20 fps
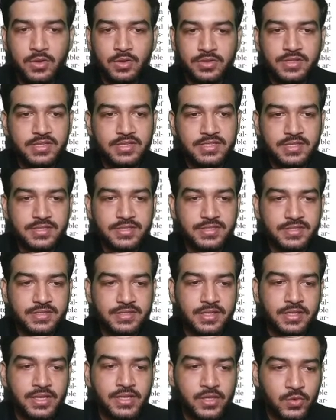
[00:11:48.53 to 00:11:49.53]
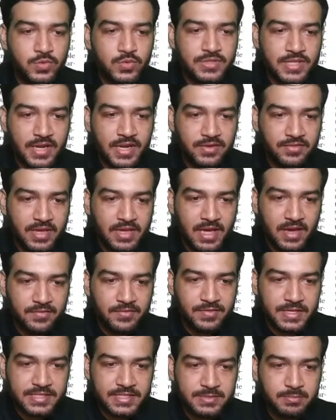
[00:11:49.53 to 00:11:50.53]
This is the news that we have.
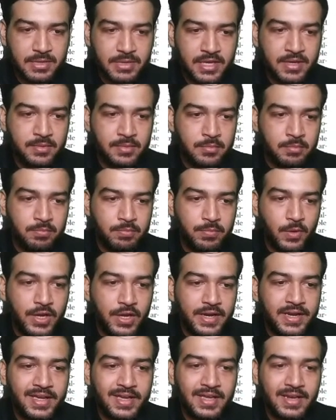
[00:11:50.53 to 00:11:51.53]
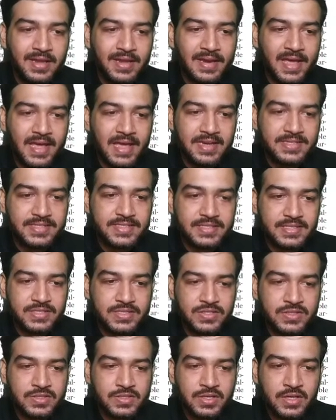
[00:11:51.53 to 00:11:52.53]
Isme political
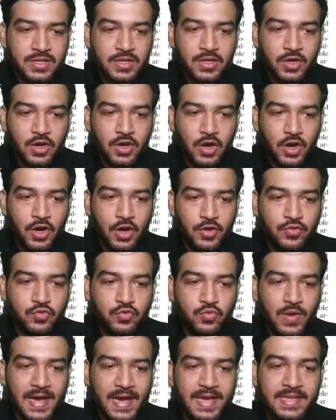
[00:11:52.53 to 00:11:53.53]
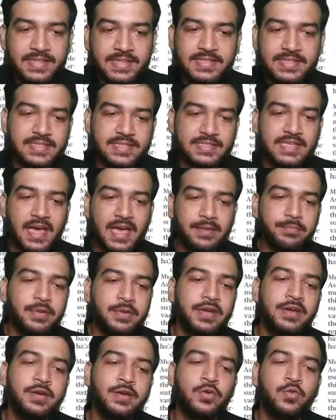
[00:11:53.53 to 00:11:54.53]
analysis of why this has
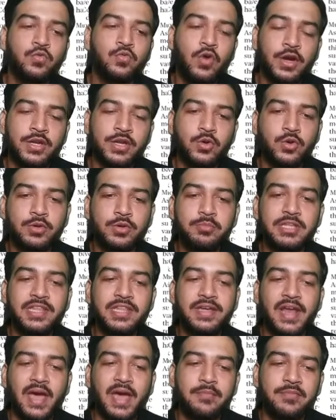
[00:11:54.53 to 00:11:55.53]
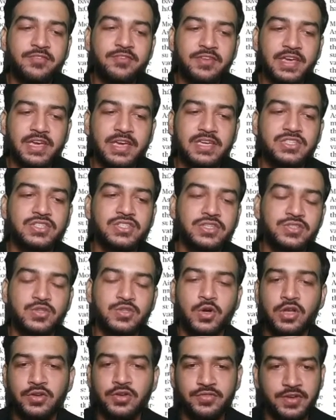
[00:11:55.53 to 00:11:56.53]
happened, what could be the ramifications,
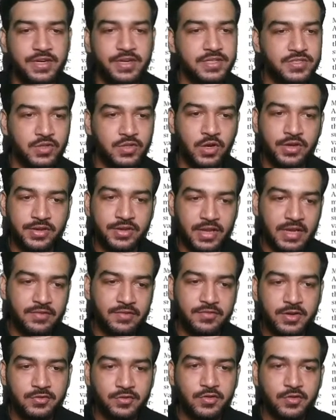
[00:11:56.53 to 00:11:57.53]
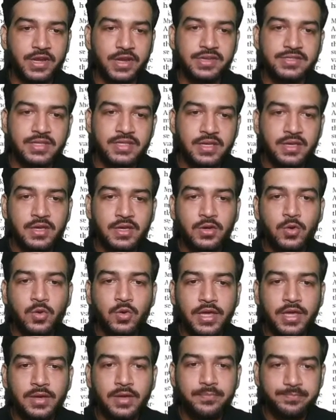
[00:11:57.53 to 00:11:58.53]
all of it is not relevant for us.
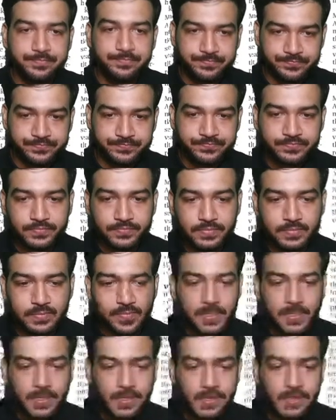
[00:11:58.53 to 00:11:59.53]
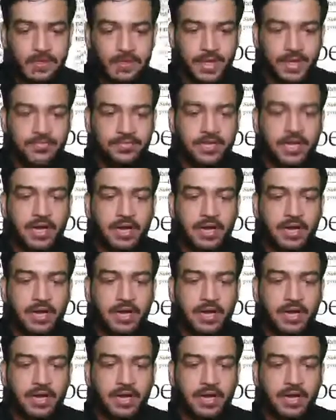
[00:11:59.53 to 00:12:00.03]
Okay. Then we